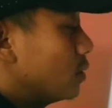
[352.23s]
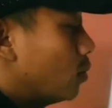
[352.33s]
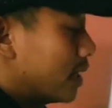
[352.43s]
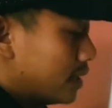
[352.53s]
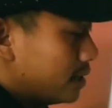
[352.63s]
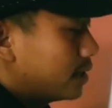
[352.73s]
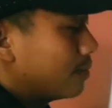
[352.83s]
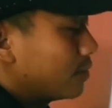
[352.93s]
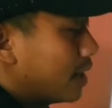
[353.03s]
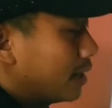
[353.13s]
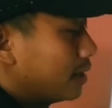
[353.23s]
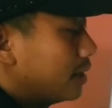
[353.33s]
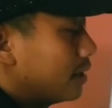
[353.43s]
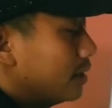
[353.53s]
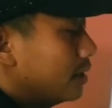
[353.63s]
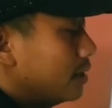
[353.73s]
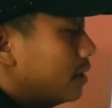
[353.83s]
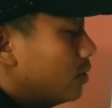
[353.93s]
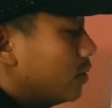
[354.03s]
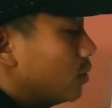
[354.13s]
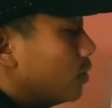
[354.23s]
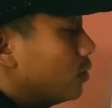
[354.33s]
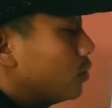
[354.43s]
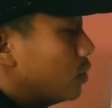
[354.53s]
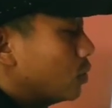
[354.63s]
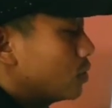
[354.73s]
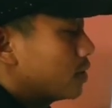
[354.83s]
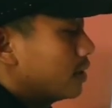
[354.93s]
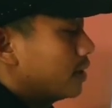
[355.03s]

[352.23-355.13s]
Water the thamtagadi, we are going to use